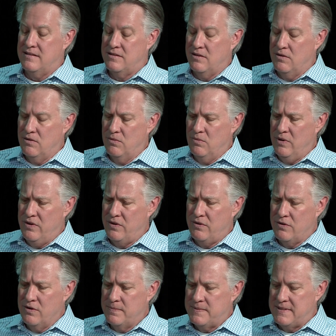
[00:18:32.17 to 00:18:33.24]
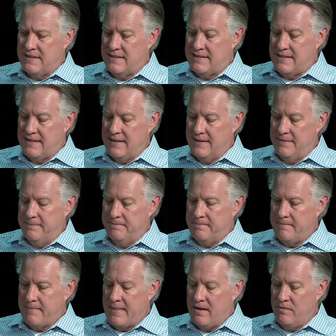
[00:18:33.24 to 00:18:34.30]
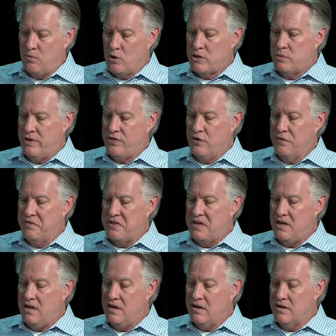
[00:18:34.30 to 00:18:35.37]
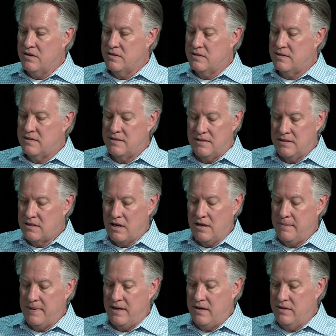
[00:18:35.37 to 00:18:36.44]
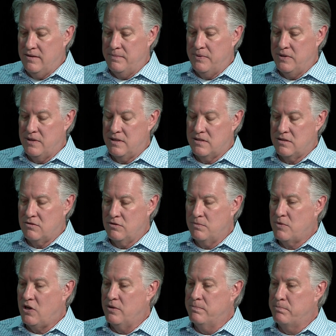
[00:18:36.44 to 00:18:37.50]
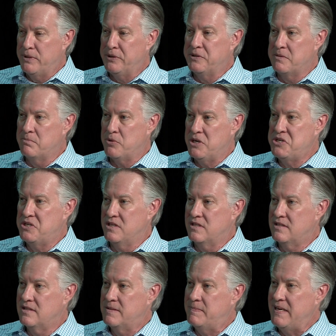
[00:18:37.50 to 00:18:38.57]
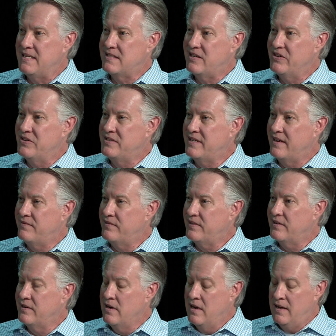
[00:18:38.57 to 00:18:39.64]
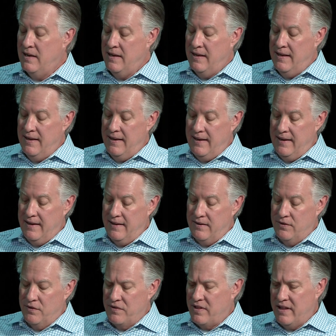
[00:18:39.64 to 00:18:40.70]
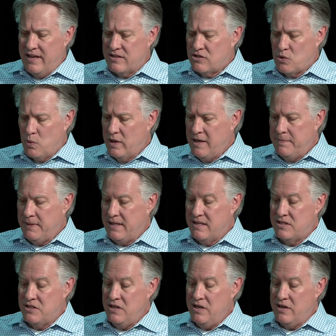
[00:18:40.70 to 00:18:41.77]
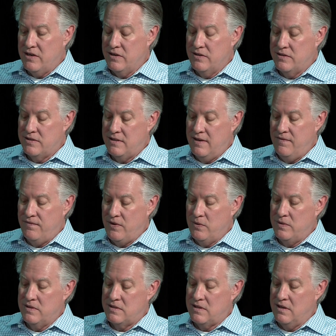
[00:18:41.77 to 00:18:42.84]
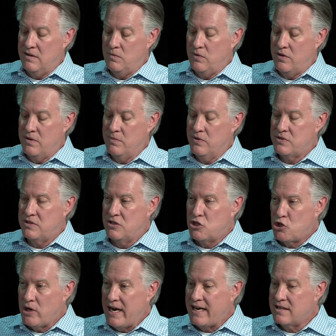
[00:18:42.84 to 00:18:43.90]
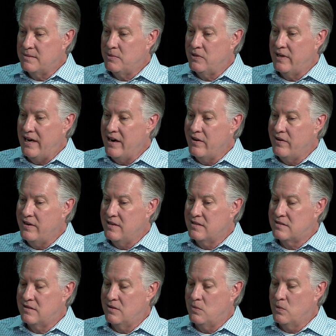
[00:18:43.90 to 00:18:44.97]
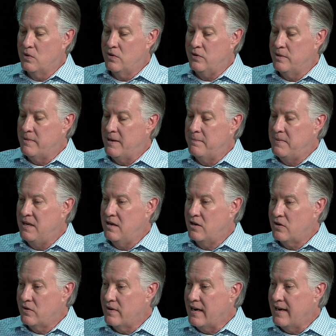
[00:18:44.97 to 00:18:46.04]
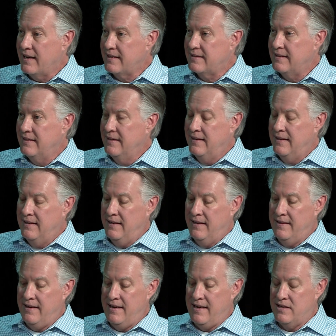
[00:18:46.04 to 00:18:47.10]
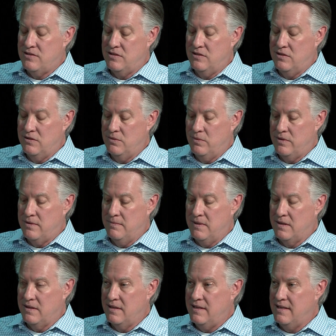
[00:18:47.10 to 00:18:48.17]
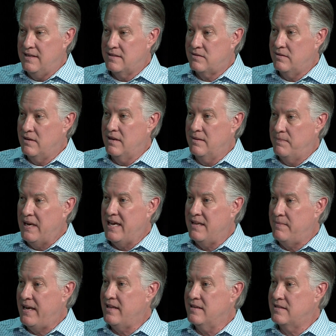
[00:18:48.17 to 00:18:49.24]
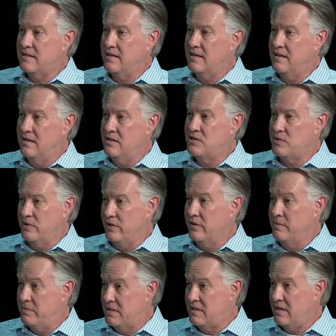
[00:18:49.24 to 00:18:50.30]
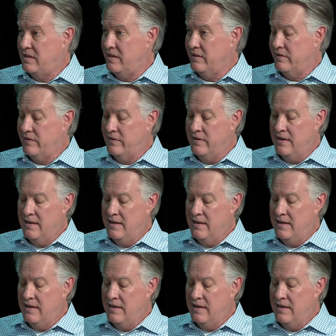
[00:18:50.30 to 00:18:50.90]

So one of the groups that I've worked with over the years, I talk about it in the book, it's a group called Building Bridges that's based here in Denver. And over the last 20 plus years, they've focused on one of the most intractable areas in the world about being correct. And that has to do with the Middle East, Palestine and Israel in particular.